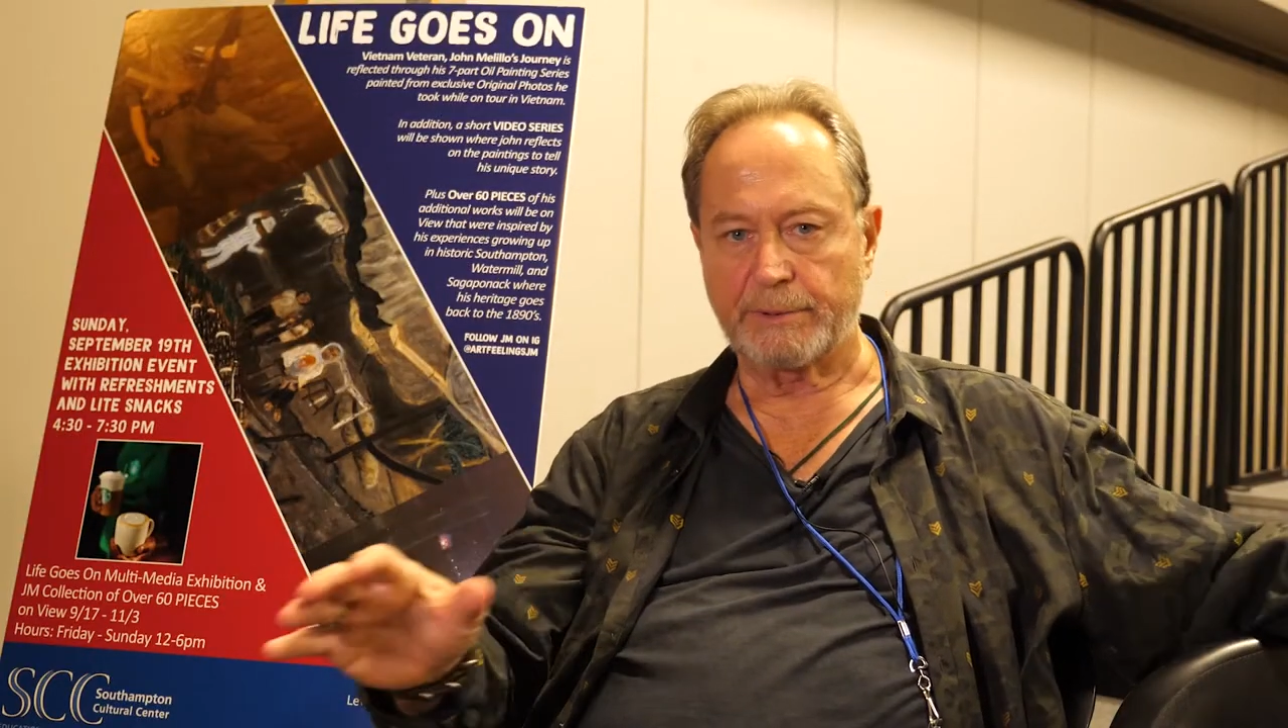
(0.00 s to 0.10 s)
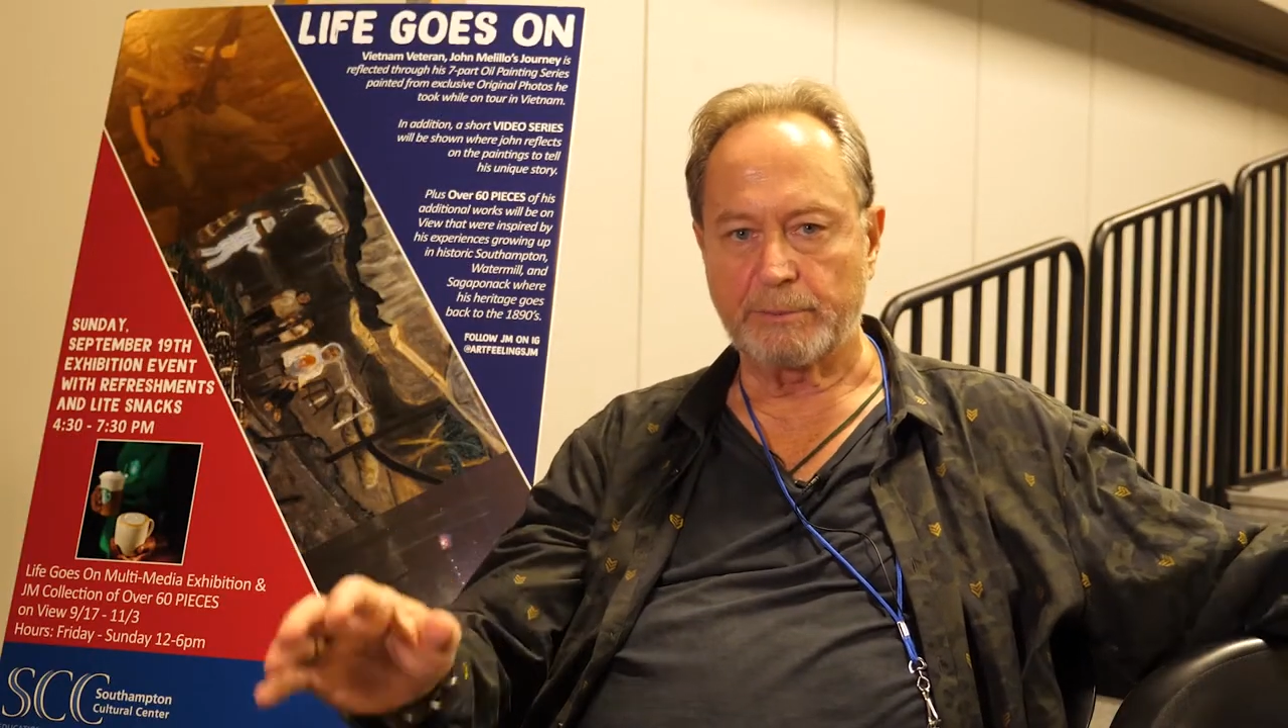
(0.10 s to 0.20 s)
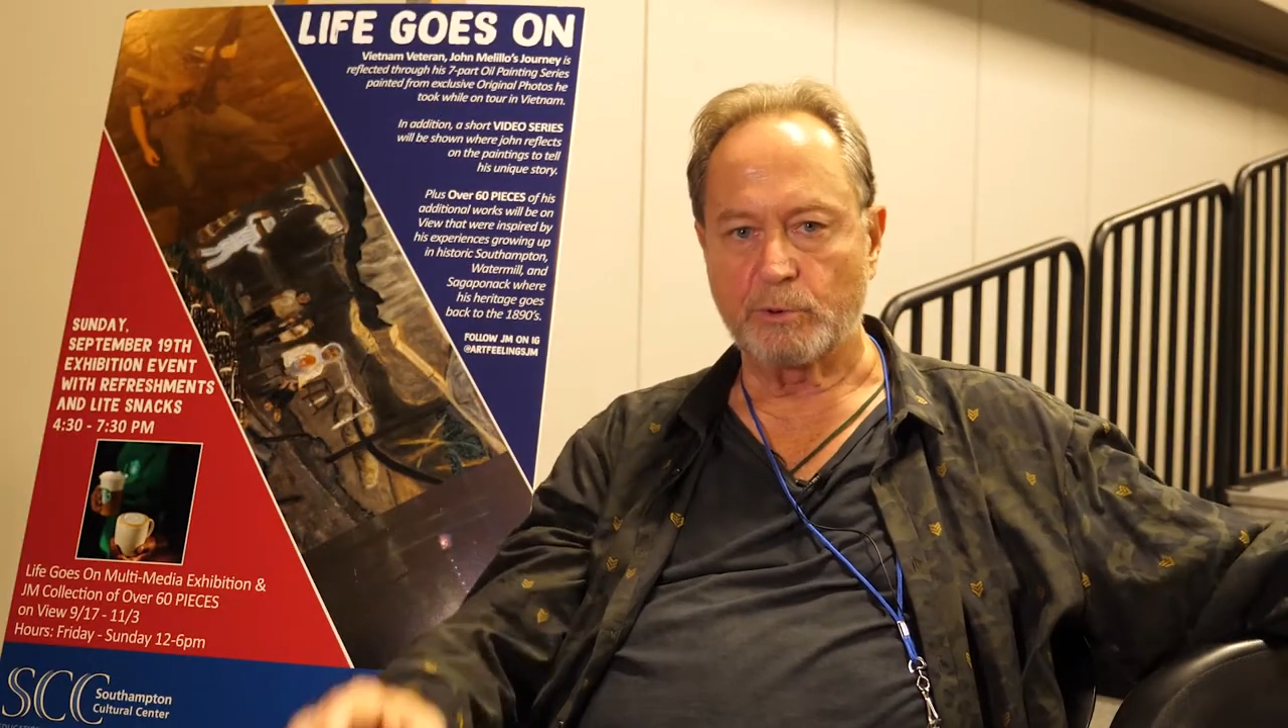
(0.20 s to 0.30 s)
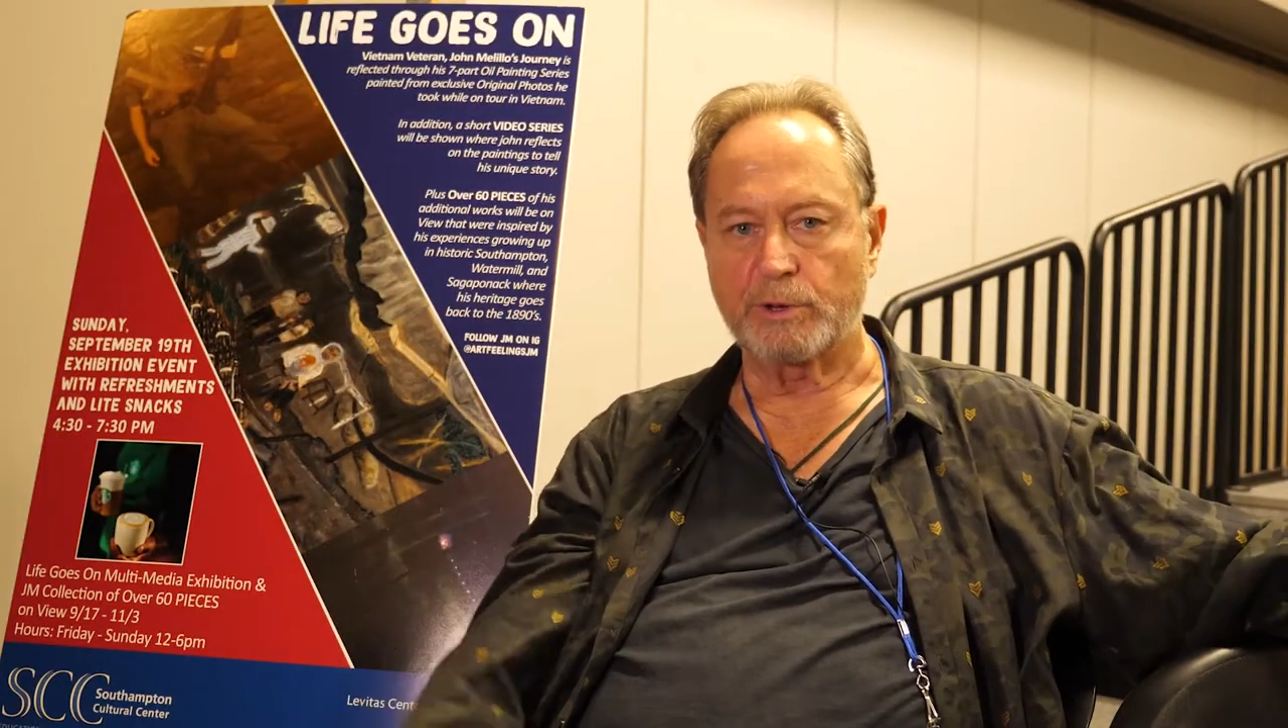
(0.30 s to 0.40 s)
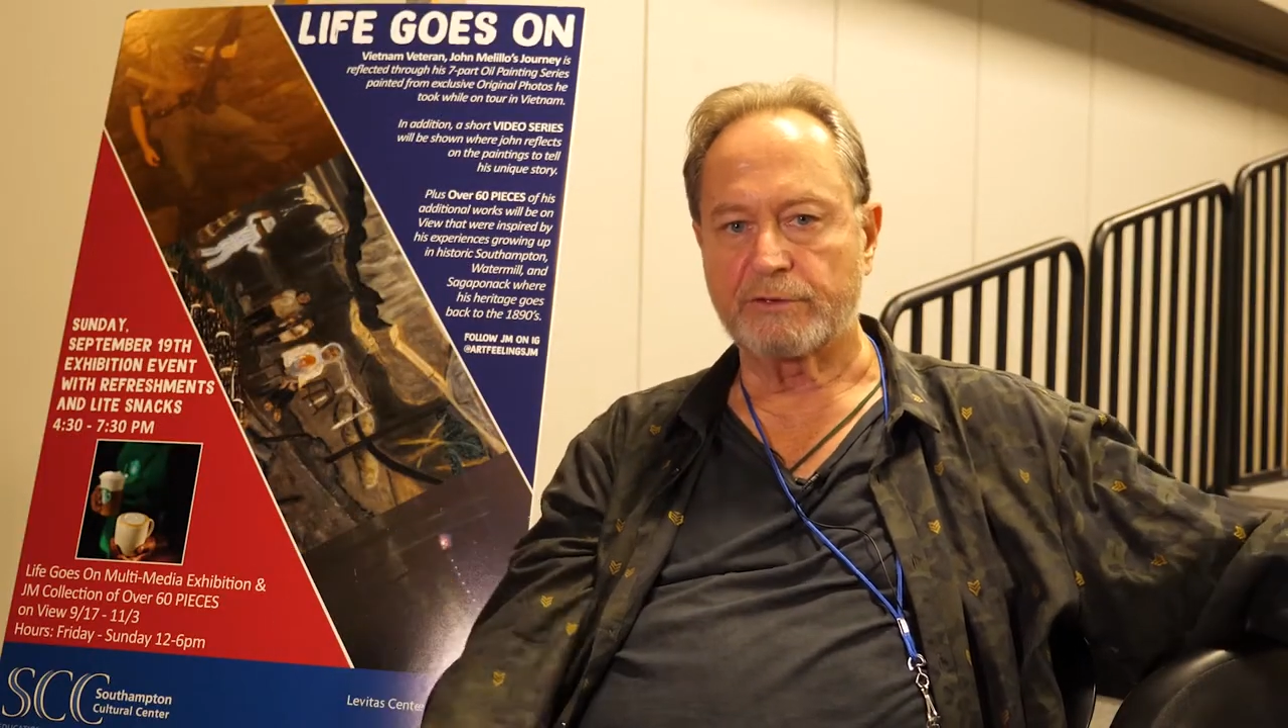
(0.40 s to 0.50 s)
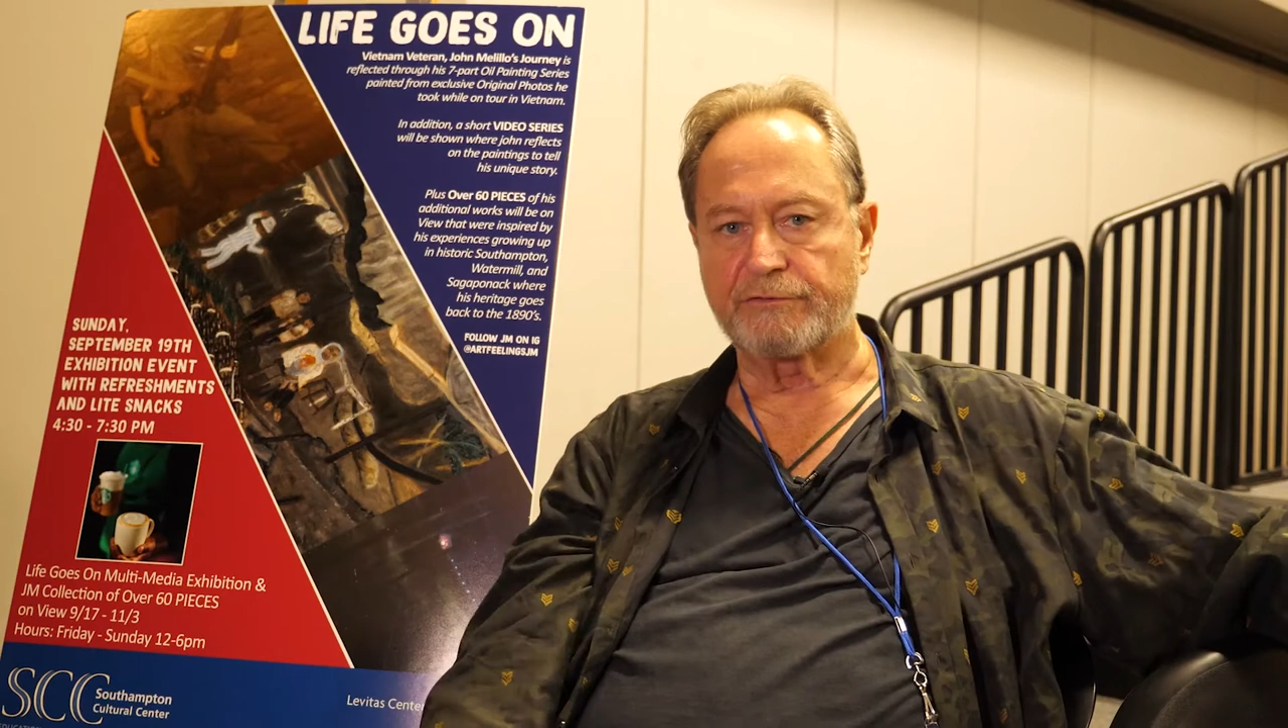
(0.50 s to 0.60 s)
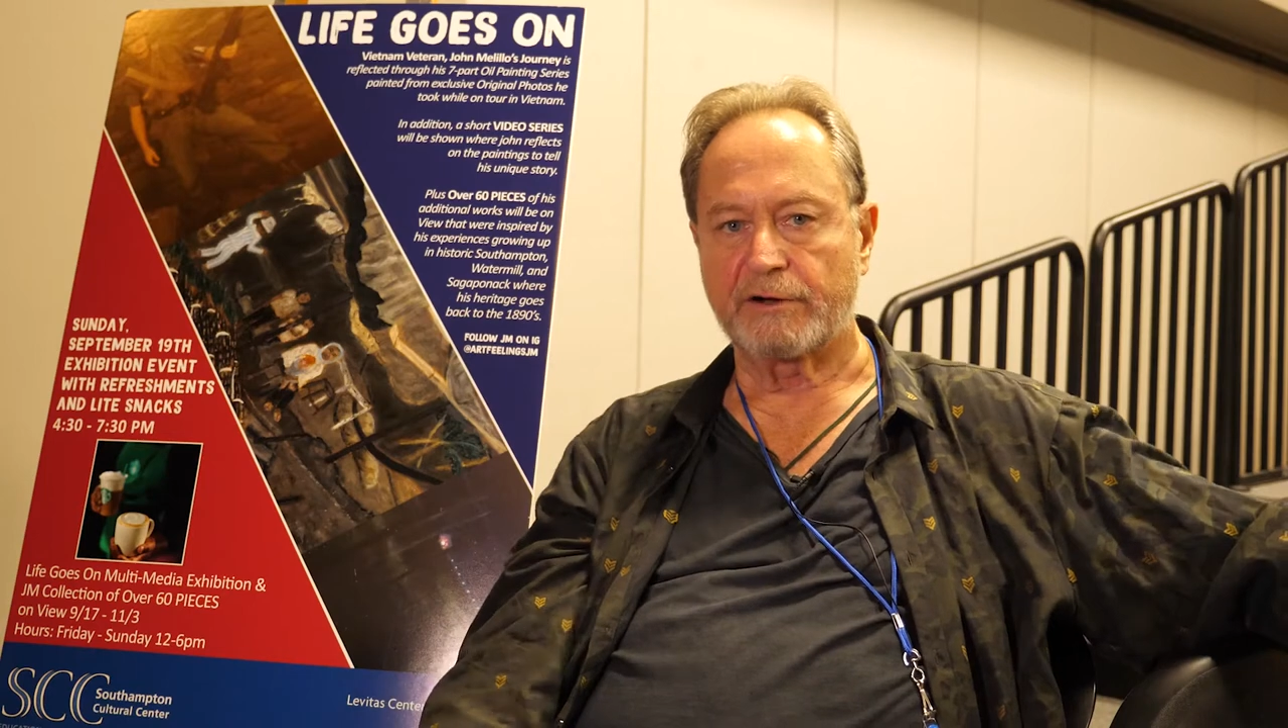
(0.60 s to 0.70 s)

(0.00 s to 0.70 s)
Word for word: Maybe we could